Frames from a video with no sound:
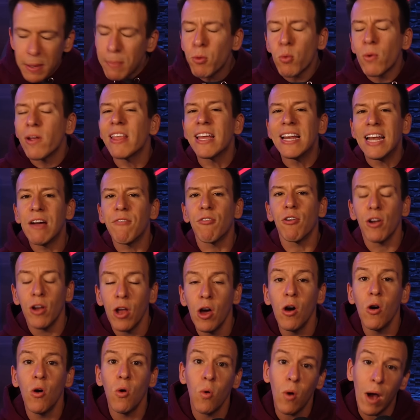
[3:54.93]
people really never
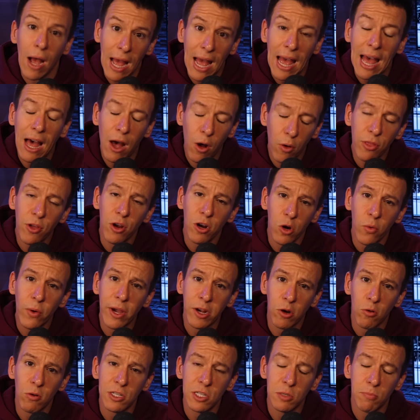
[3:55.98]
know how they're
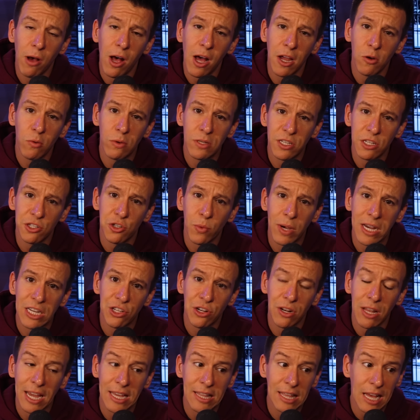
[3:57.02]
going to respond to a
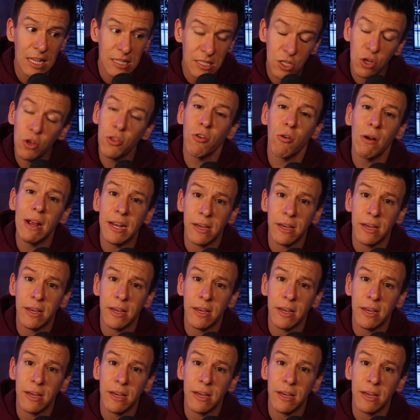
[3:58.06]
situation like that until they're